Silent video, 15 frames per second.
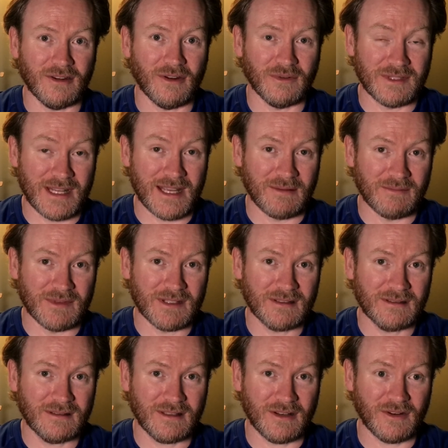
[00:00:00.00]
dimmed.
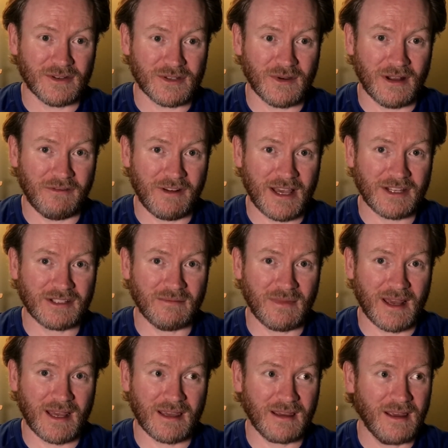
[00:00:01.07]
So I'll flash them
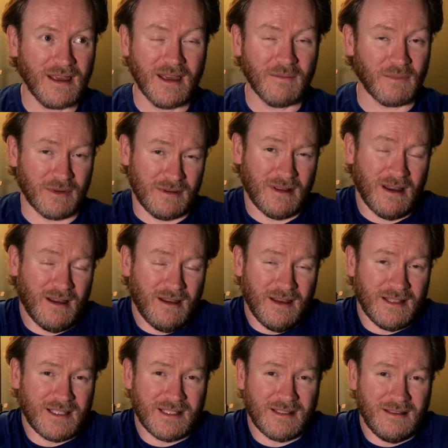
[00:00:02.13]
back, but
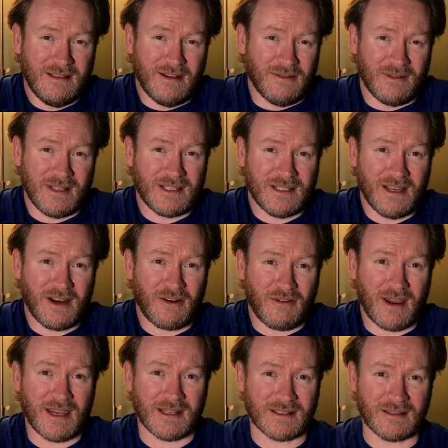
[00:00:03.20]
it's not
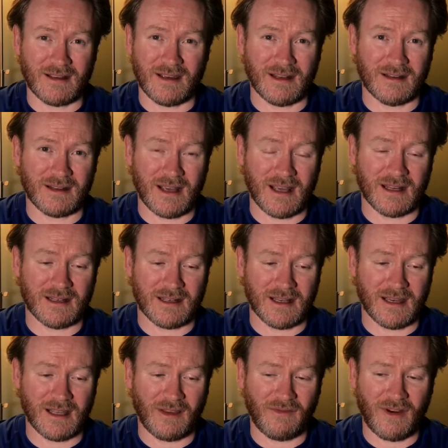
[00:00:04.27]
great, and
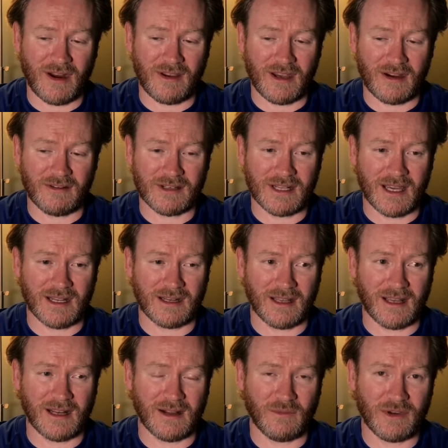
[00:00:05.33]
it's very irritating.
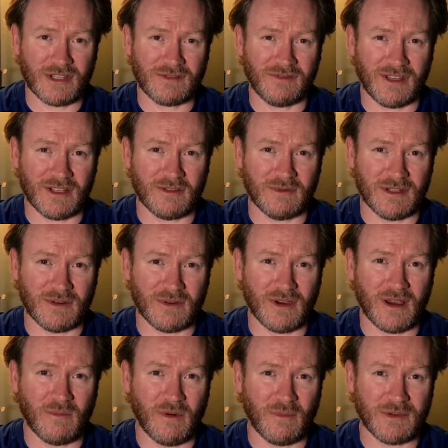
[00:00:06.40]
And I wish VW could
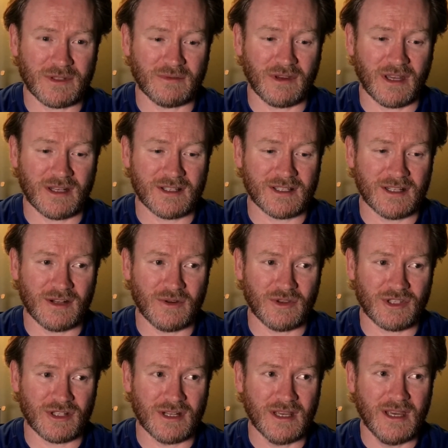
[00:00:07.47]
come up with some kind of
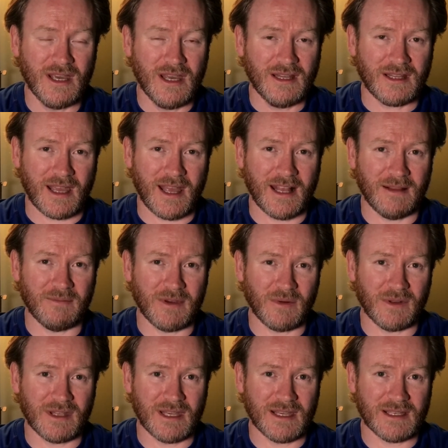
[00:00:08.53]
solution to help me
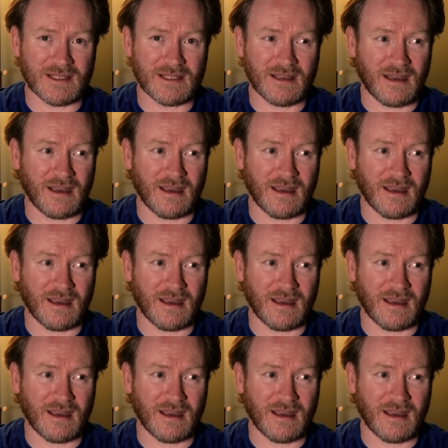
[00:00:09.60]
with these.